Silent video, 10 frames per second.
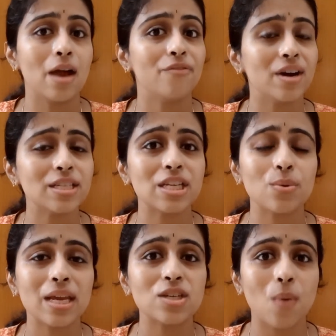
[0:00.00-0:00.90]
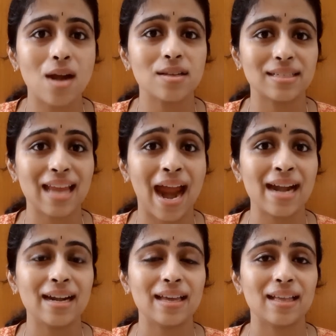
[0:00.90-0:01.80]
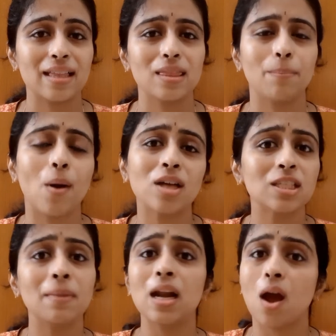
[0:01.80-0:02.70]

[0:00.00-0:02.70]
First, you need to understand the possible